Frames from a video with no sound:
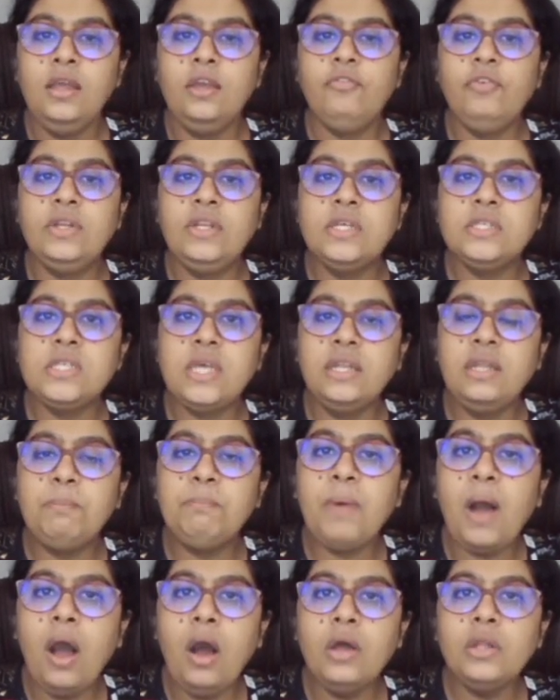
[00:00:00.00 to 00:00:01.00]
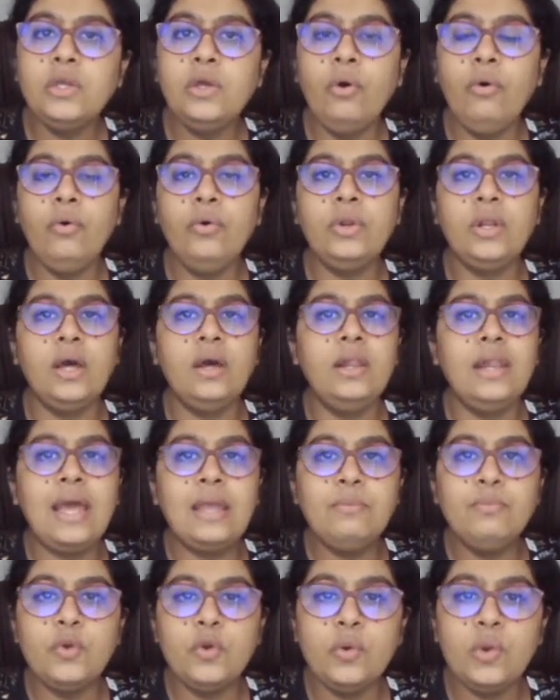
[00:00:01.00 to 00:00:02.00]
If it is any park or
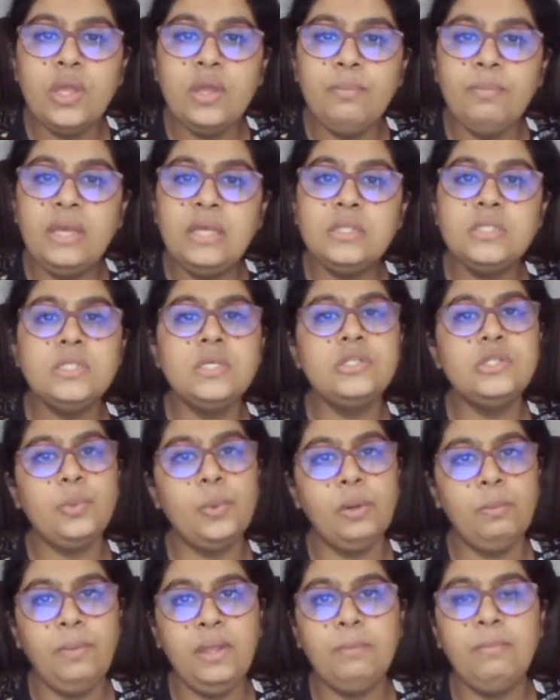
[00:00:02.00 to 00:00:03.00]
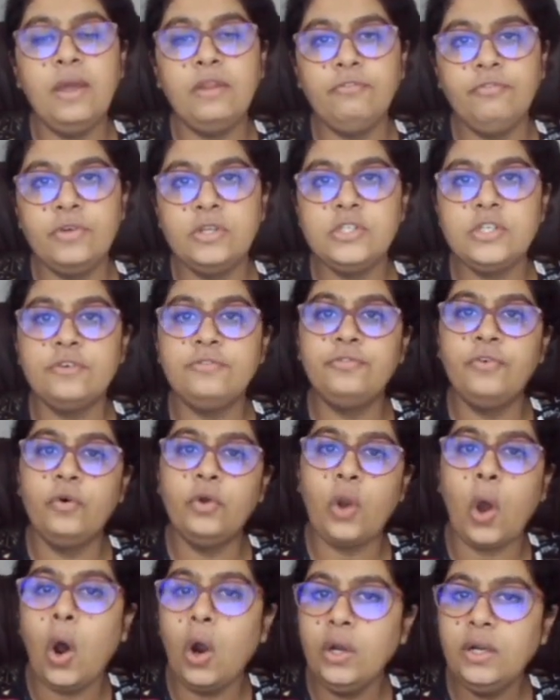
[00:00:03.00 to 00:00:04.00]
library, means it will be beneficial
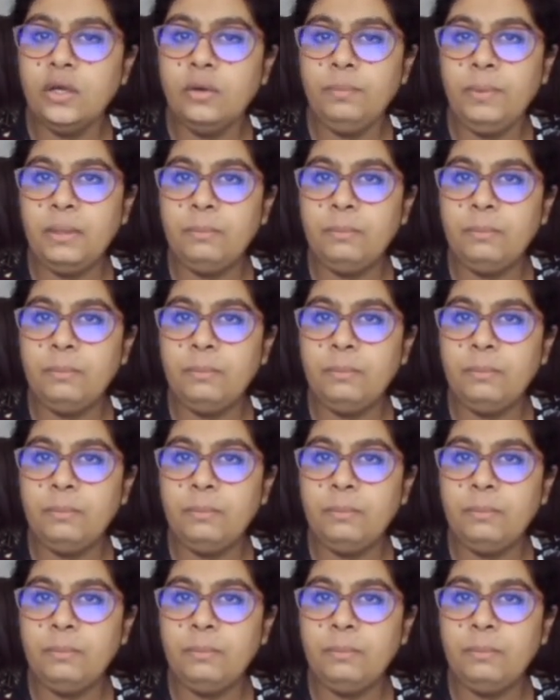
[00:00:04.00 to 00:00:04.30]
for older